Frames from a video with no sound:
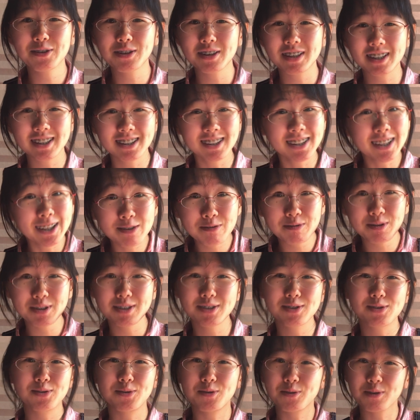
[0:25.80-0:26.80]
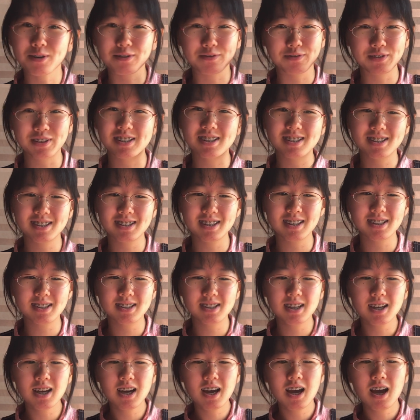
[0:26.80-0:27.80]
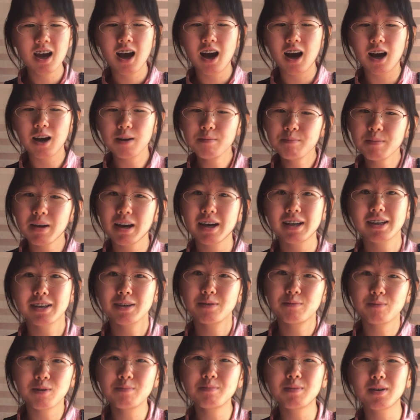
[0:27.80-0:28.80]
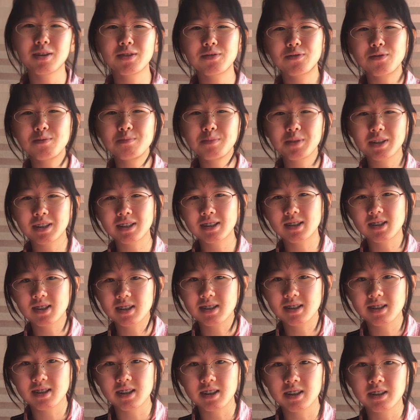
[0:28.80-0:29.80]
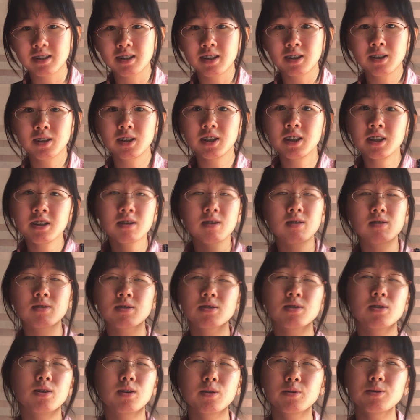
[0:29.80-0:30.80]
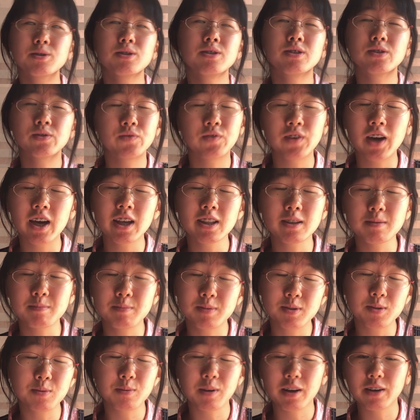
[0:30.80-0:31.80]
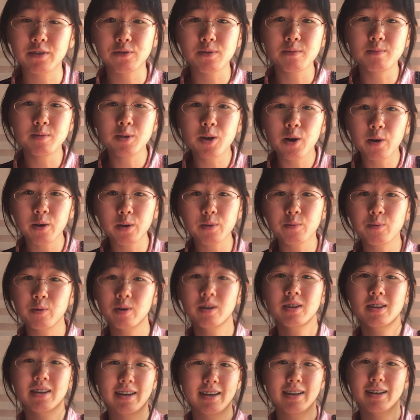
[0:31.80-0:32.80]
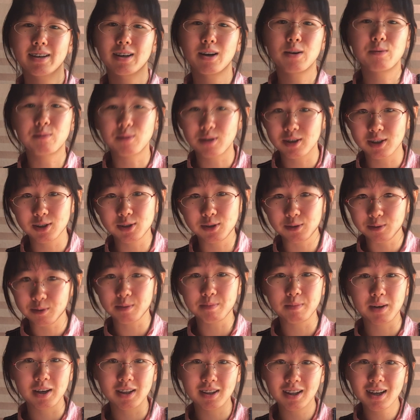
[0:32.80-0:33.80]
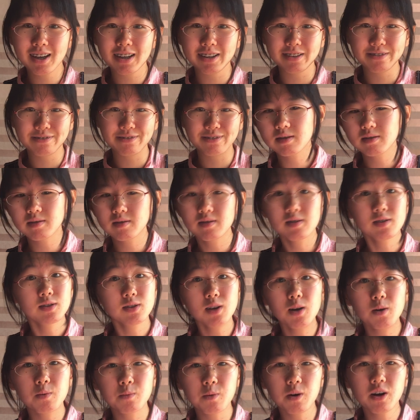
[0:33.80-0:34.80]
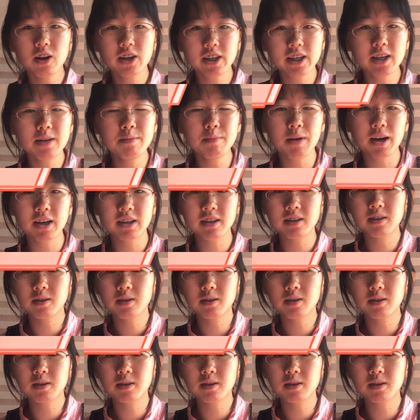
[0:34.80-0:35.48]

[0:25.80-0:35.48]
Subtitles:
a linguist or a physicist. I'm Maggie, 1 month from being 16 and eons and oceans and fathoms away from knowing what the heck I want to do with my life. So what are kinematic